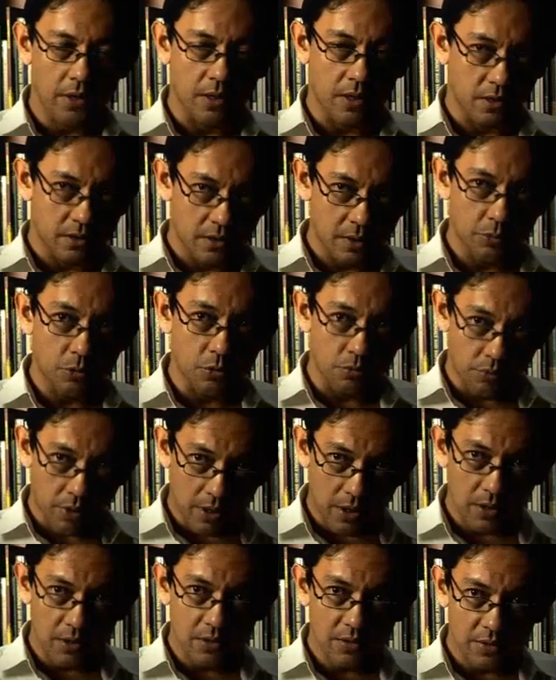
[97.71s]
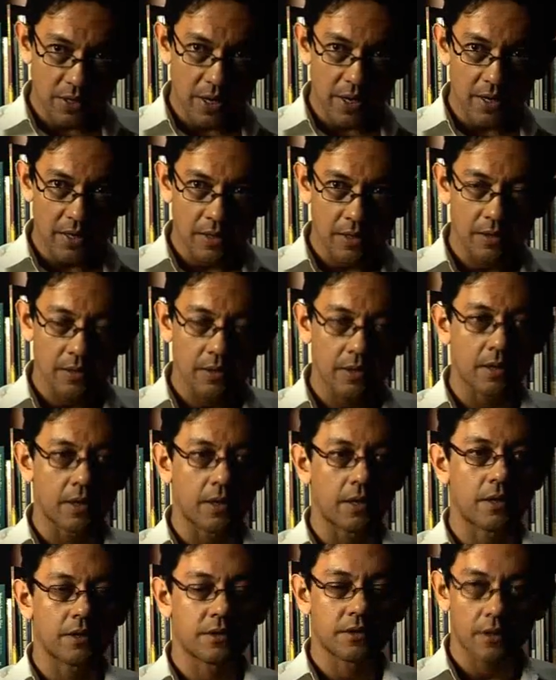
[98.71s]
the attempt to reconcile
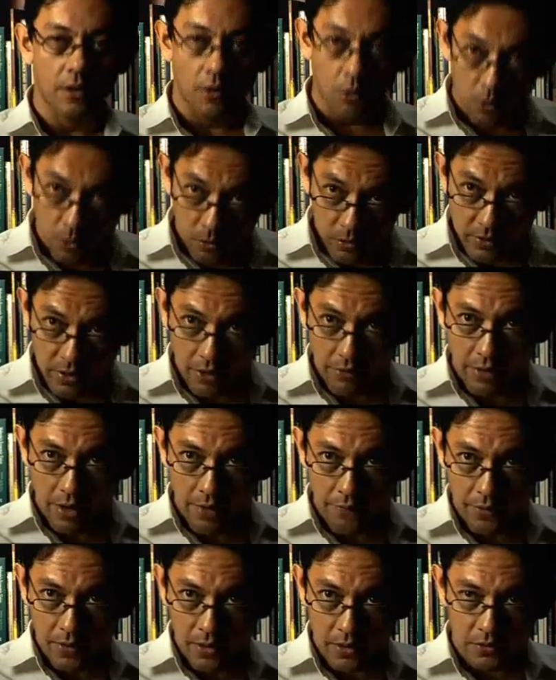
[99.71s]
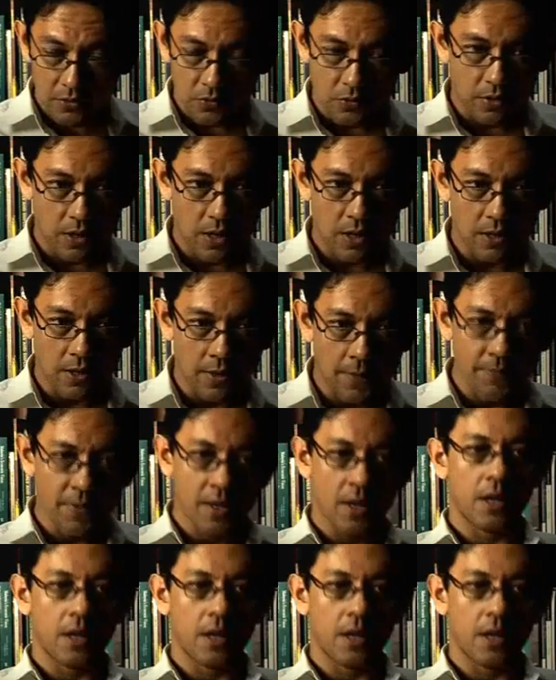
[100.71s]
all South Africans together,